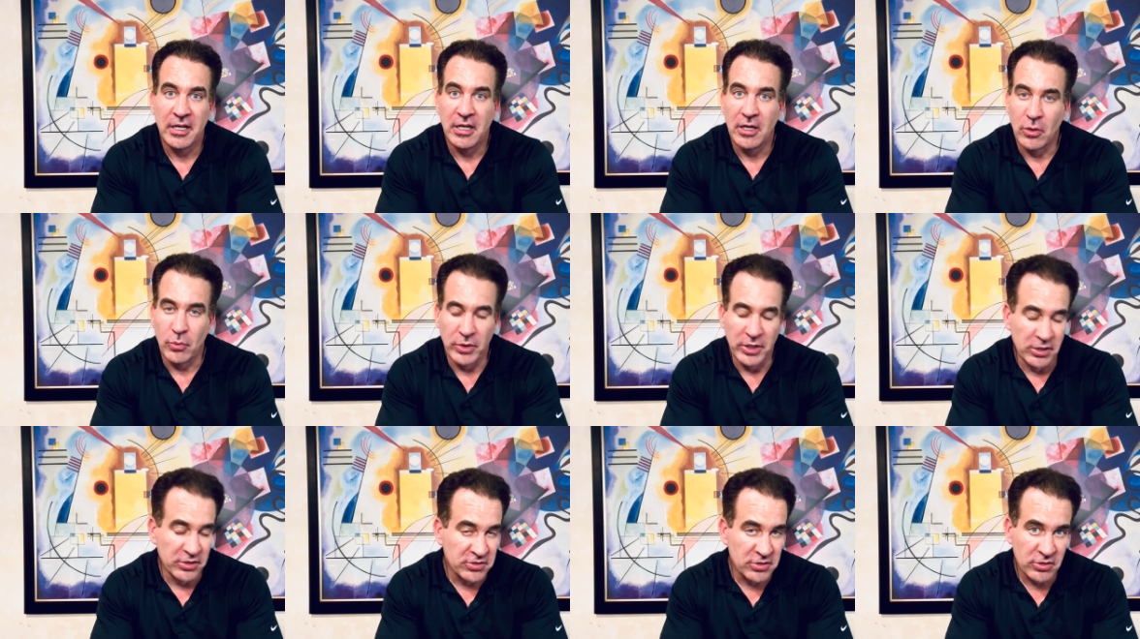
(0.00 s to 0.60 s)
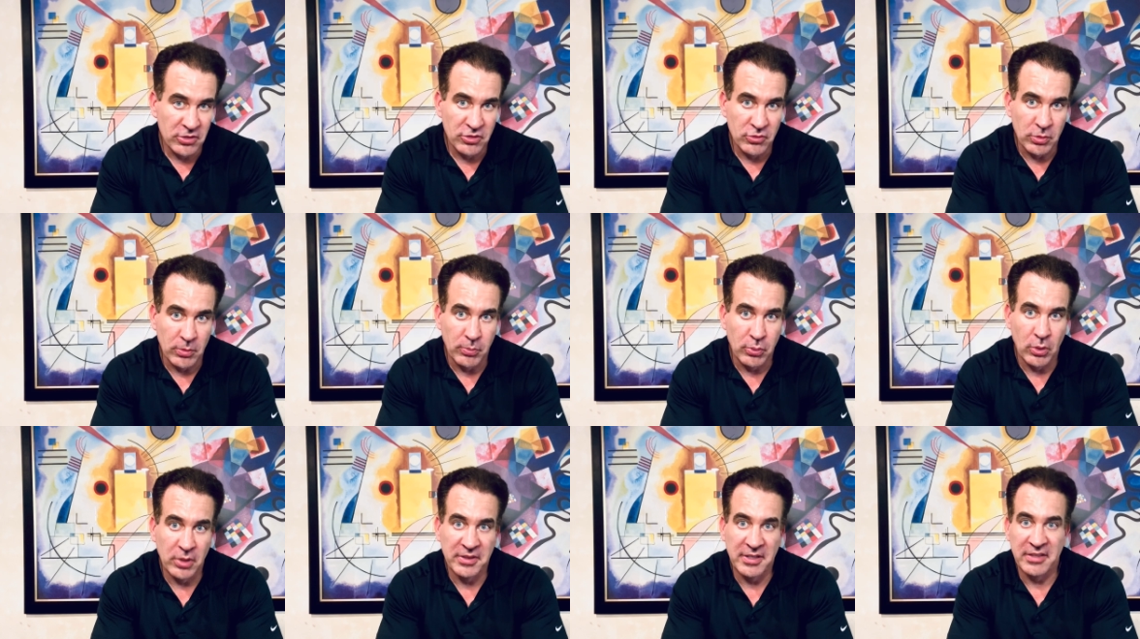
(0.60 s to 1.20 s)
Realtors
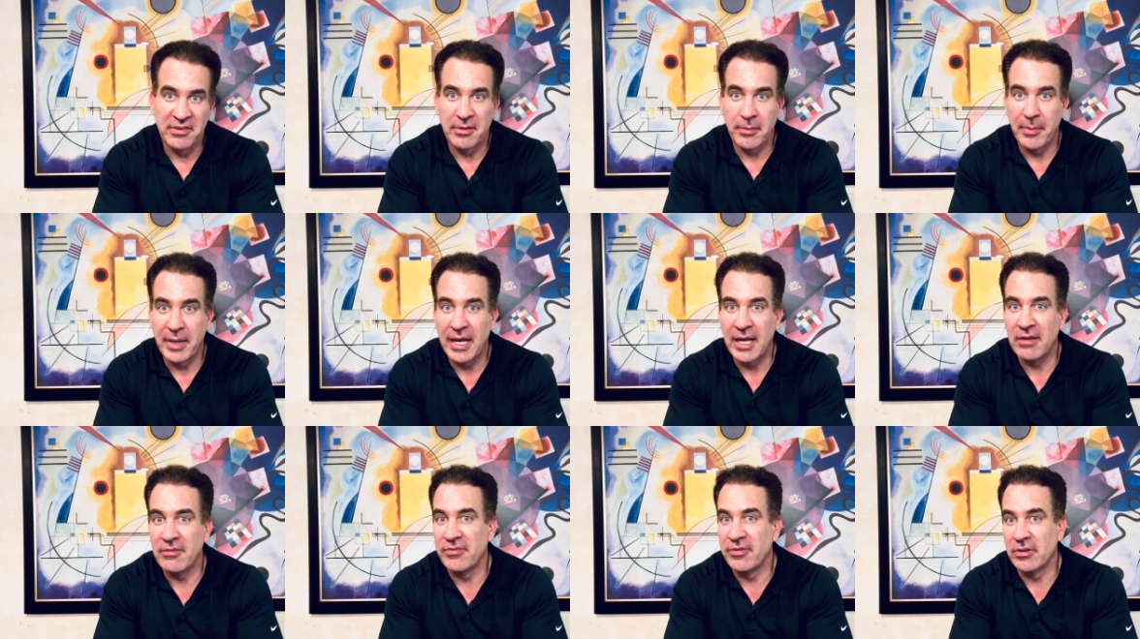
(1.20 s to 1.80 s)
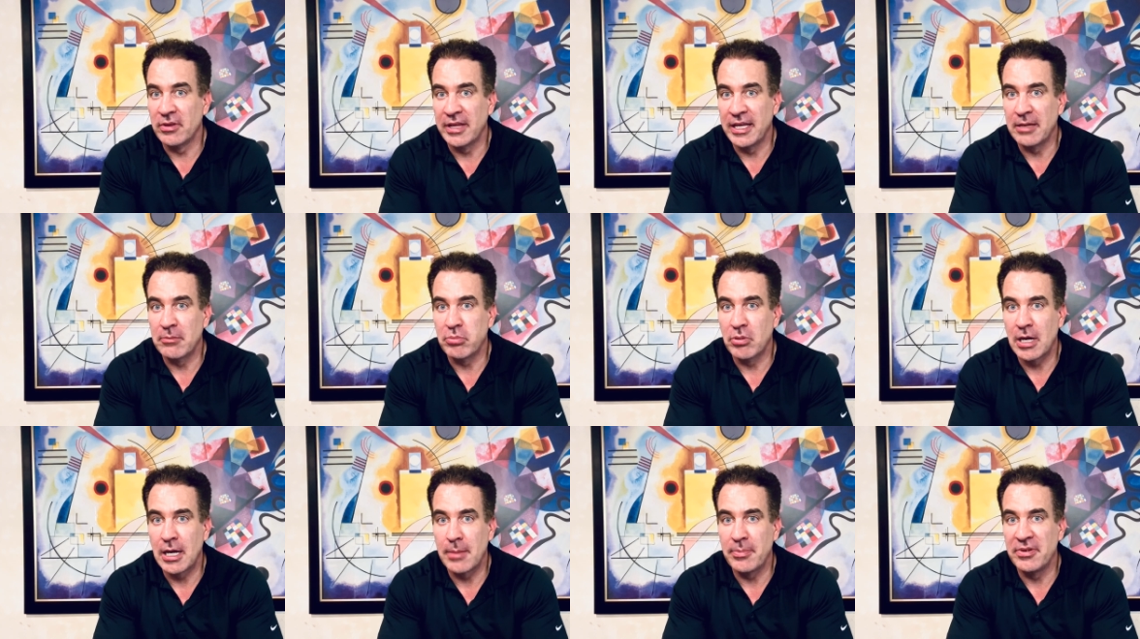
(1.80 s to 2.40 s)
report that demand for lake
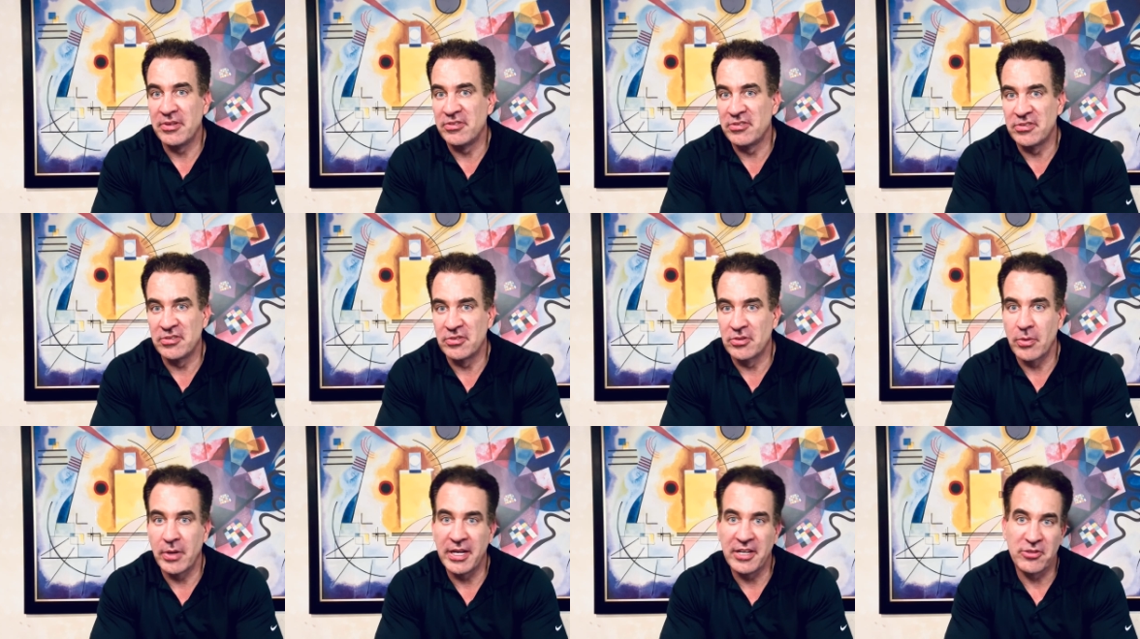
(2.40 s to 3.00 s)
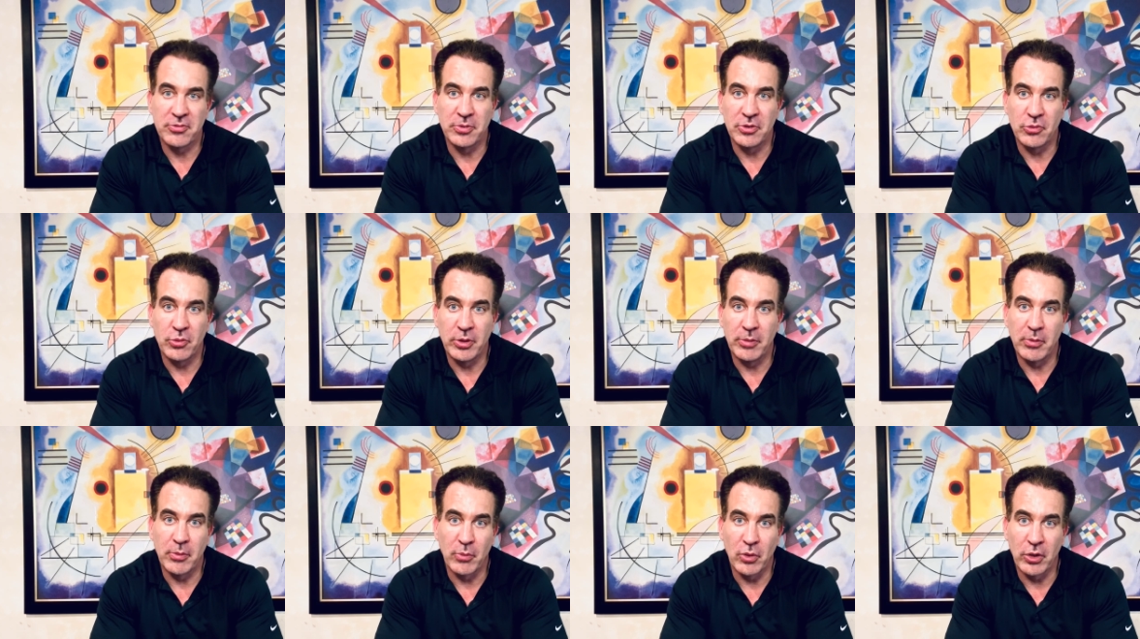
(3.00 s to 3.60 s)
properties is greatest
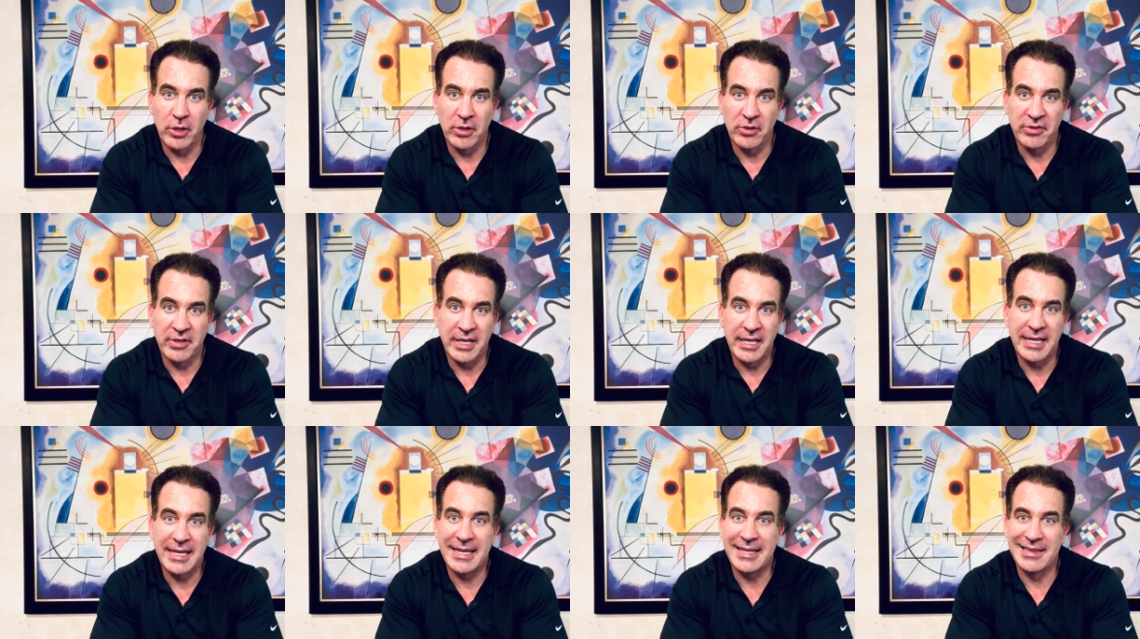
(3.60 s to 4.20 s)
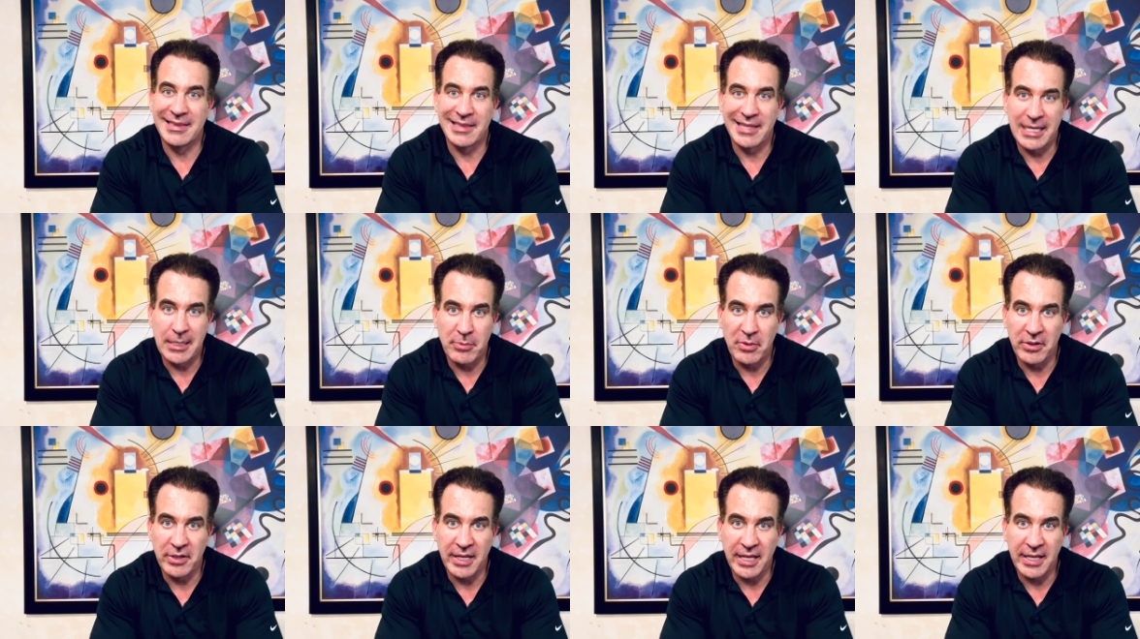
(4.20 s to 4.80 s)
between Memorial Day and
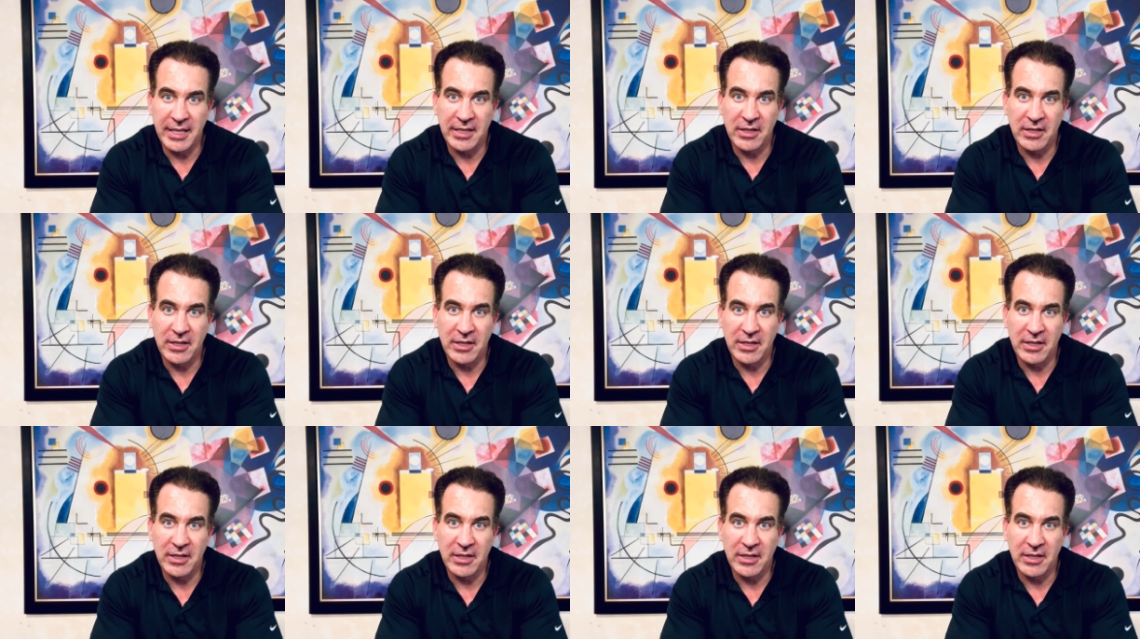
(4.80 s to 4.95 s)
Labor Day,